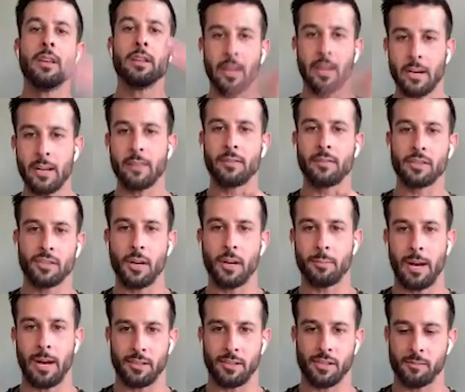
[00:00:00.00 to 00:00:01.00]
Then you have the
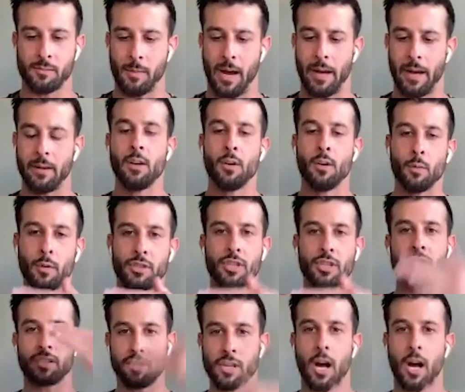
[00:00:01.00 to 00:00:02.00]
subconscious mind, which
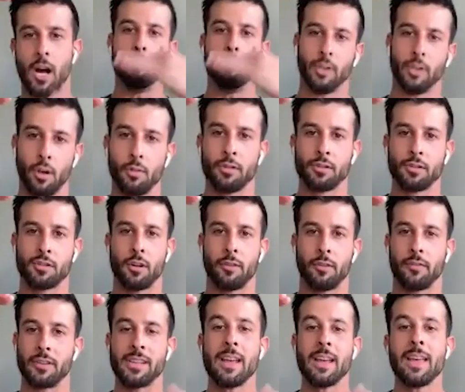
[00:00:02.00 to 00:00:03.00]
is sub, below the
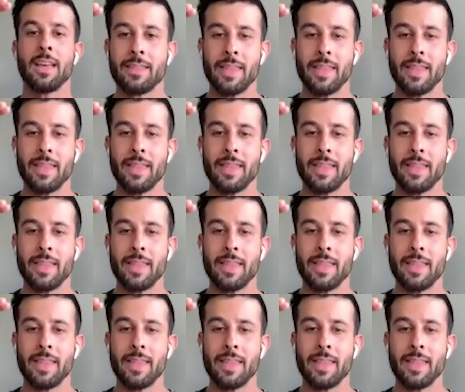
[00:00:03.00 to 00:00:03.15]
surface.